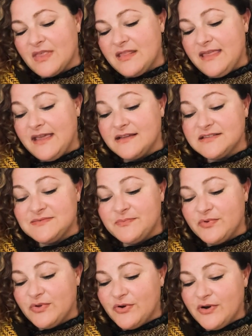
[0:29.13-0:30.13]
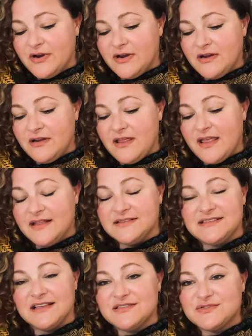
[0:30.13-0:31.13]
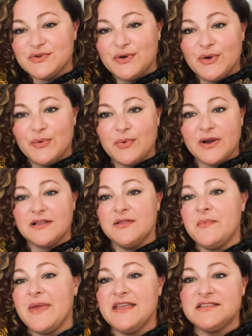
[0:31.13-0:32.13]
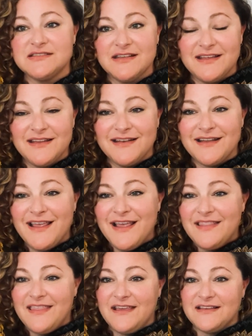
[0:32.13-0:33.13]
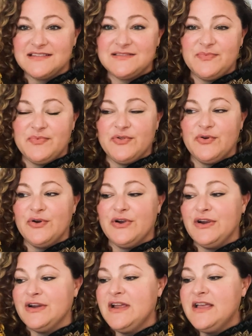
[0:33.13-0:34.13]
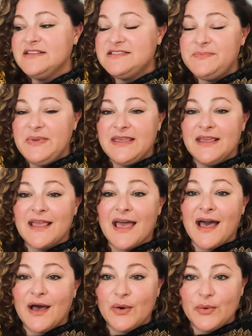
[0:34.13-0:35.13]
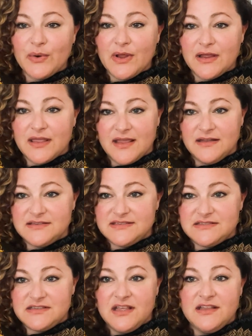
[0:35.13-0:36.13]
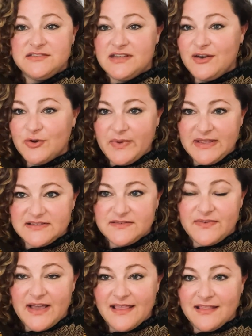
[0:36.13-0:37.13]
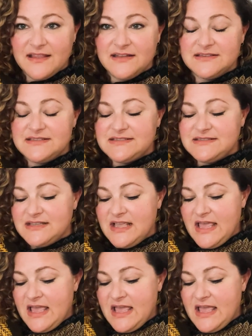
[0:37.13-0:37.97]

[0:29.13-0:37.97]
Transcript: They explore ancestral reclamation. They explore speaking out against gender-based violence.